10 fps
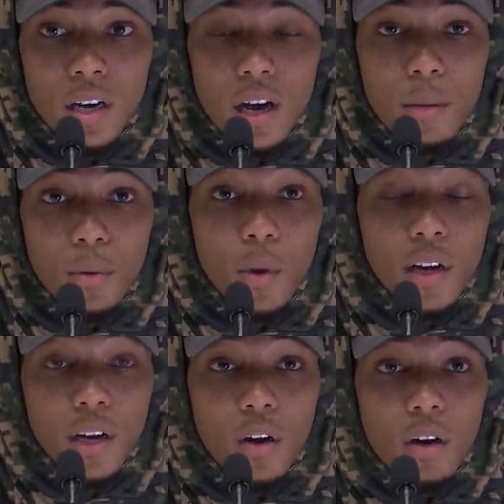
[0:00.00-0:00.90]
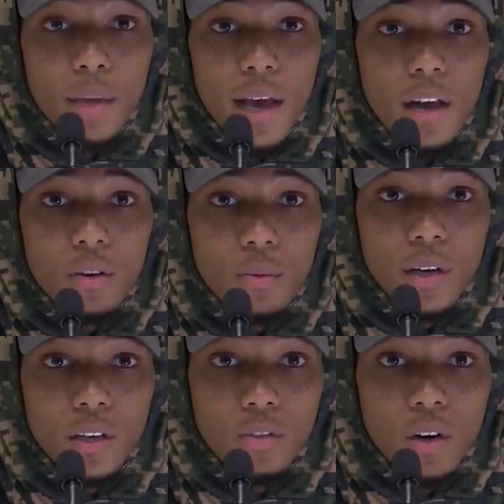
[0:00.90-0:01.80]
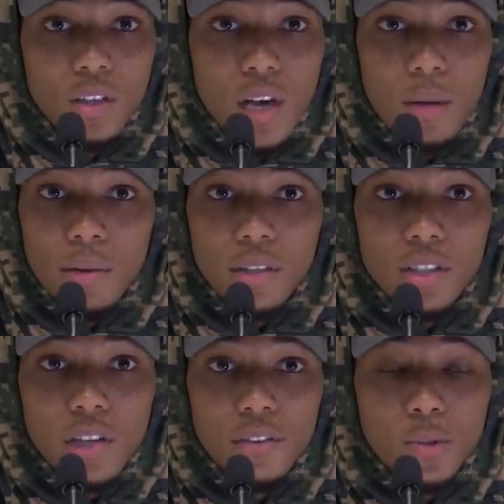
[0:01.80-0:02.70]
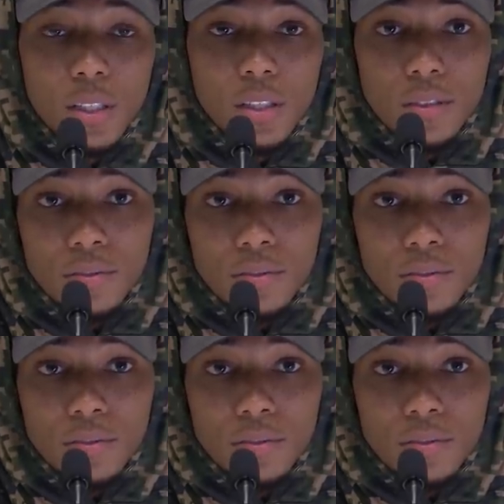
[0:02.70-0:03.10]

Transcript: Um, but we're going to go battle, and we're going to do our job each and every week.